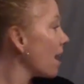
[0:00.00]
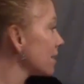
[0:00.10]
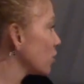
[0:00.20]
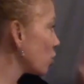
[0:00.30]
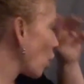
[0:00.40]

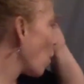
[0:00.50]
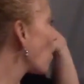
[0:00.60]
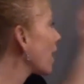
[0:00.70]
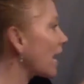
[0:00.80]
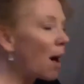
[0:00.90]

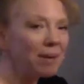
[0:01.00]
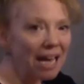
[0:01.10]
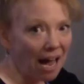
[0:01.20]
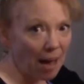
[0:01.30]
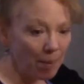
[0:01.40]
So coming
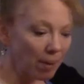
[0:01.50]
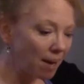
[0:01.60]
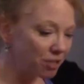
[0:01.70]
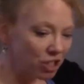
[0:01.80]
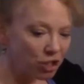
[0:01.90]
up,
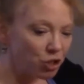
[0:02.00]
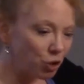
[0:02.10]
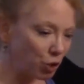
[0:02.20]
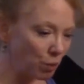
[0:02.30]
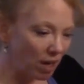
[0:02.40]
I'm just going to
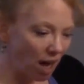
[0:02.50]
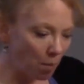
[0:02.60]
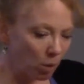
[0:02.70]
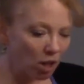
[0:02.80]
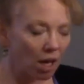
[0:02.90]
show you a
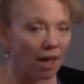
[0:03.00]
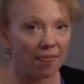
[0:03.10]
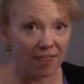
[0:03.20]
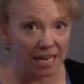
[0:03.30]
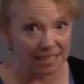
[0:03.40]
couple
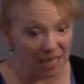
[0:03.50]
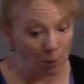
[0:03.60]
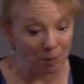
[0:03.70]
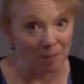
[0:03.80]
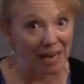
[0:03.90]
things that
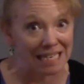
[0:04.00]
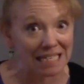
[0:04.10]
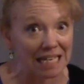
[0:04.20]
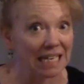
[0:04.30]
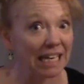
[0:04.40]
we'll be
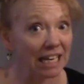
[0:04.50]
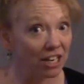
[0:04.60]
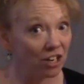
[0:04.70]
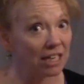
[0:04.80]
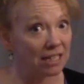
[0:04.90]
painting
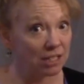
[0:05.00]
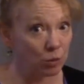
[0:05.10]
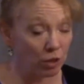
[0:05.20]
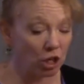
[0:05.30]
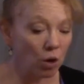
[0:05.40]
here in the
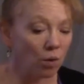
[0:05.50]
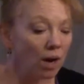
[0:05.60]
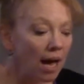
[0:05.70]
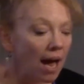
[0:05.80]
studio.